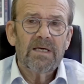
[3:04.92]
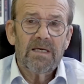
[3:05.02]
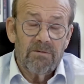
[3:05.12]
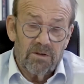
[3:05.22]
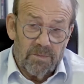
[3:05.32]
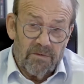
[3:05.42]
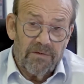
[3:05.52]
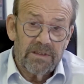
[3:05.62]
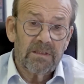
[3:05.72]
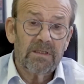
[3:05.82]
He was a
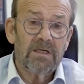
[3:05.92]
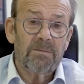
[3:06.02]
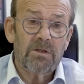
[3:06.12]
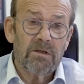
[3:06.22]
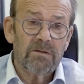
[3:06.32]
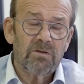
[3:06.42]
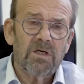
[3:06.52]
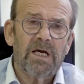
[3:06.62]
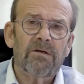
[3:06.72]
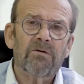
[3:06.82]
professor in criminology
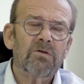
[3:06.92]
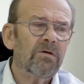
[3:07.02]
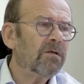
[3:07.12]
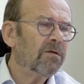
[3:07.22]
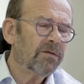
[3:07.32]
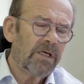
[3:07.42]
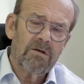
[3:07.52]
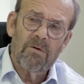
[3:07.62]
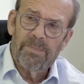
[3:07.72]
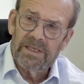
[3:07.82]
and also in
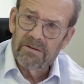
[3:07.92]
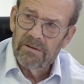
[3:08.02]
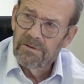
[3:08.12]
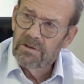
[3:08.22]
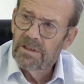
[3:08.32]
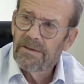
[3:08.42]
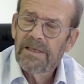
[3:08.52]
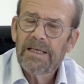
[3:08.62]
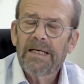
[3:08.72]
psychopathology